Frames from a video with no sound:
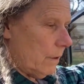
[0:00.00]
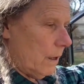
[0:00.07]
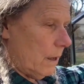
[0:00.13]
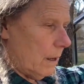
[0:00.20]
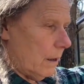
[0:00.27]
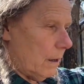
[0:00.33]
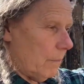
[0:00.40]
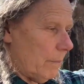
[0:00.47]

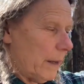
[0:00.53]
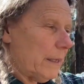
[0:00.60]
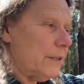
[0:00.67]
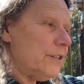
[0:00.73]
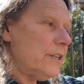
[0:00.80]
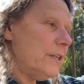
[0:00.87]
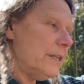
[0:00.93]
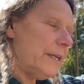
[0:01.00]
but it
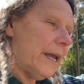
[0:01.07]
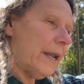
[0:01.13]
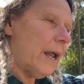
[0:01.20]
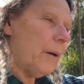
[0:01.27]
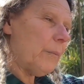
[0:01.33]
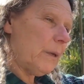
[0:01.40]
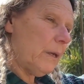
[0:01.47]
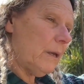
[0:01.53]
didn't get
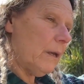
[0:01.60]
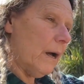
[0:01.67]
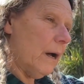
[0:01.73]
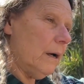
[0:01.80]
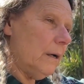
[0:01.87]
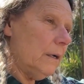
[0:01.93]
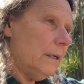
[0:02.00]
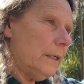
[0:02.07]
up
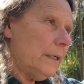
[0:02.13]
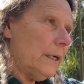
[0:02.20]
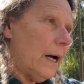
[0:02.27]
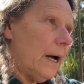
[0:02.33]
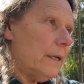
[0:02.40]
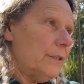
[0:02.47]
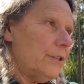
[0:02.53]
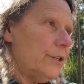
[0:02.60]
here
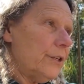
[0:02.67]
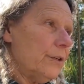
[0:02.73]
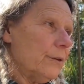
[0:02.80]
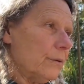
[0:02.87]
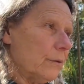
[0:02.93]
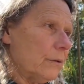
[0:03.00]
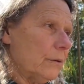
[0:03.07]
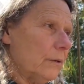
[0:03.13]
until
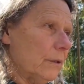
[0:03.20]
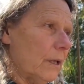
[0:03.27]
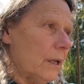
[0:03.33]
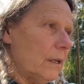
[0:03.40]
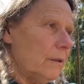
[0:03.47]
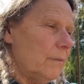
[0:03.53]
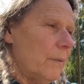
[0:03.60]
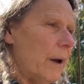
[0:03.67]

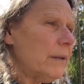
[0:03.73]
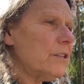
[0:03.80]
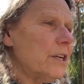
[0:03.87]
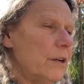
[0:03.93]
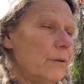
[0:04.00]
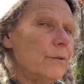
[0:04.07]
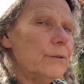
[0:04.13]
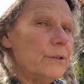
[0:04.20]
about
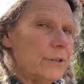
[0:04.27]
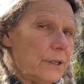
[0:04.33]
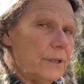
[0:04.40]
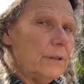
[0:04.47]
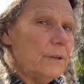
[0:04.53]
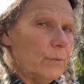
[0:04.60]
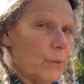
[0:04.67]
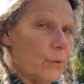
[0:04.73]
10:30
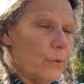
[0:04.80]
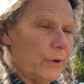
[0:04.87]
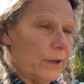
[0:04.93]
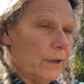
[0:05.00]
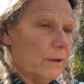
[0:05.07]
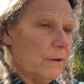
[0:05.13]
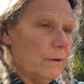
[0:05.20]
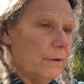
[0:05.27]
in the
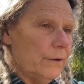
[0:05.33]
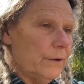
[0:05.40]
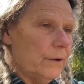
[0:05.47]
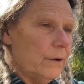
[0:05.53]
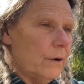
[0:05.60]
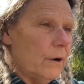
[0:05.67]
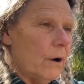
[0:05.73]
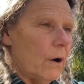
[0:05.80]
morning
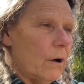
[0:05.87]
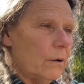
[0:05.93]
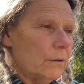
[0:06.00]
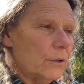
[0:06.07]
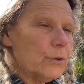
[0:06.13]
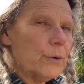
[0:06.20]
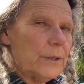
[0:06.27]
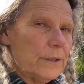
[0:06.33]
on
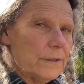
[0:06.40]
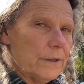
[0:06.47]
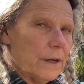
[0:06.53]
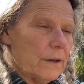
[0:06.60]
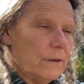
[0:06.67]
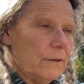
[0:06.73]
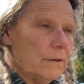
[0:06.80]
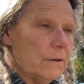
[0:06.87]
the
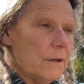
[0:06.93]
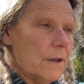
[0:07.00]
22nd.